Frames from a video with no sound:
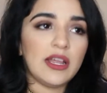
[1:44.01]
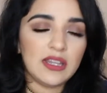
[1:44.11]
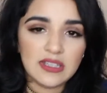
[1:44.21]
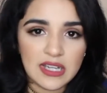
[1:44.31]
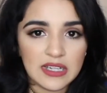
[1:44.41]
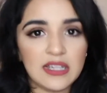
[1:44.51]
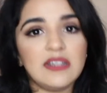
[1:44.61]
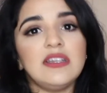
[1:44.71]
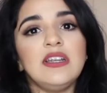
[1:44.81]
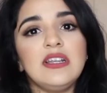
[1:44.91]
at the
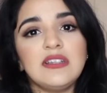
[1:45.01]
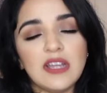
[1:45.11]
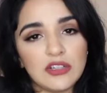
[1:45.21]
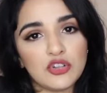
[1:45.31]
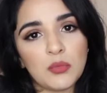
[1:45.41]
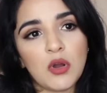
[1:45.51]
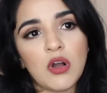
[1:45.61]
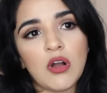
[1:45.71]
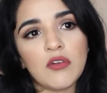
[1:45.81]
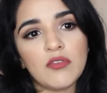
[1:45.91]
dentist, and he sent them
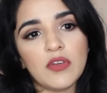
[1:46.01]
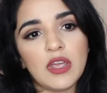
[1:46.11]
off.